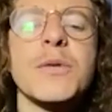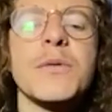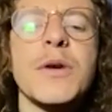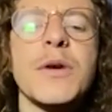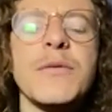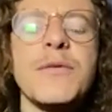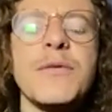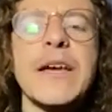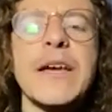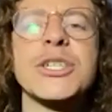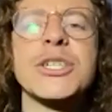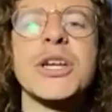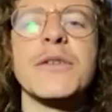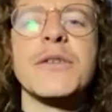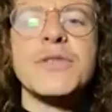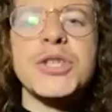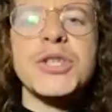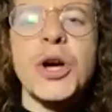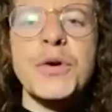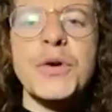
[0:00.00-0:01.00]
eviction
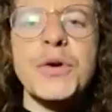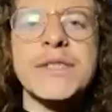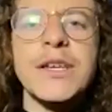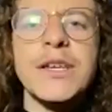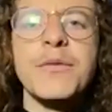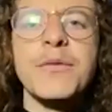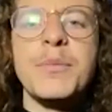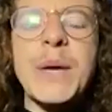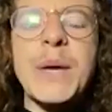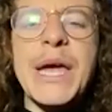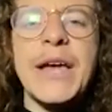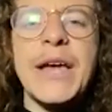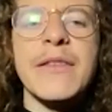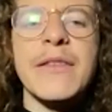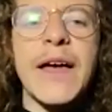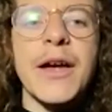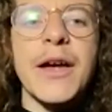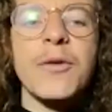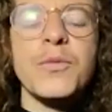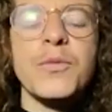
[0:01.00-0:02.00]
of Joseph being
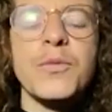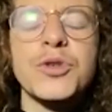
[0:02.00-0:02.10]
like